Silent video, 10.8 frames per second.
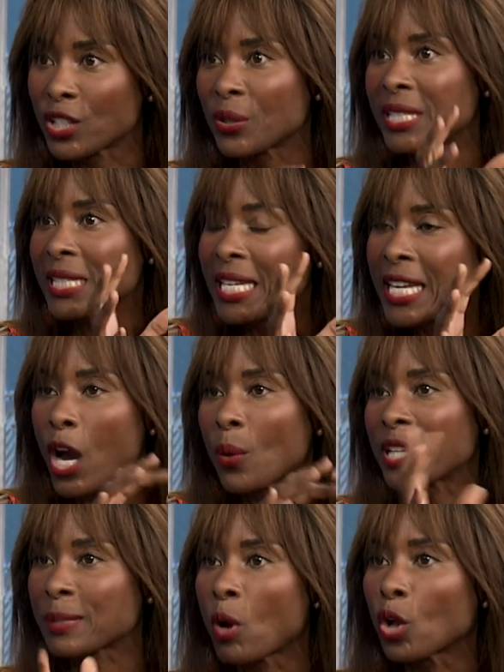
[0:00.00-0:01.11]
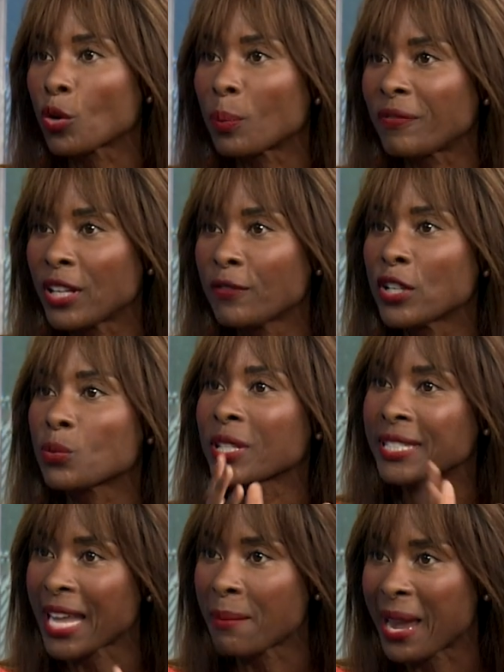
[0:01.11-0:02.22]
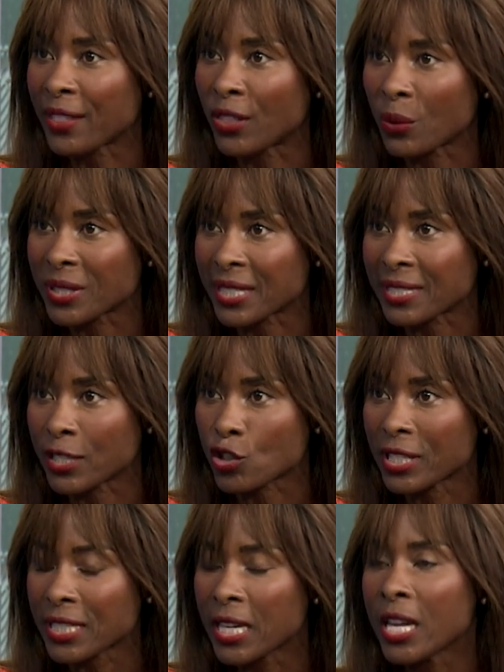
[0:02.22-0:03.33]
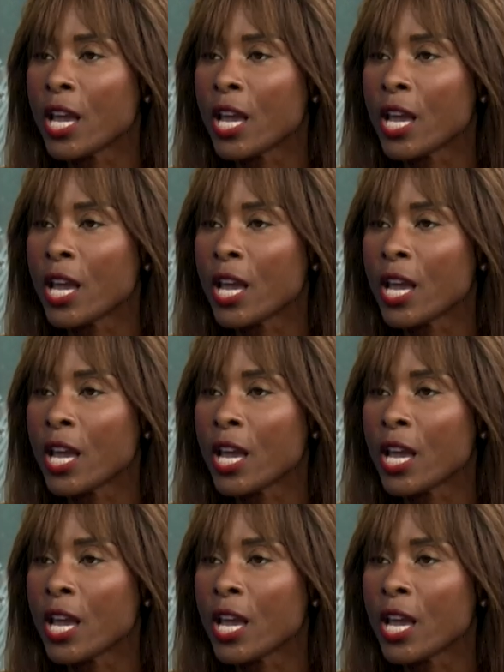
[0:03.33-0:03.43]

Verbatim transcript: You know, know, CEO and a small group of individuals, yeah. they made those decisions.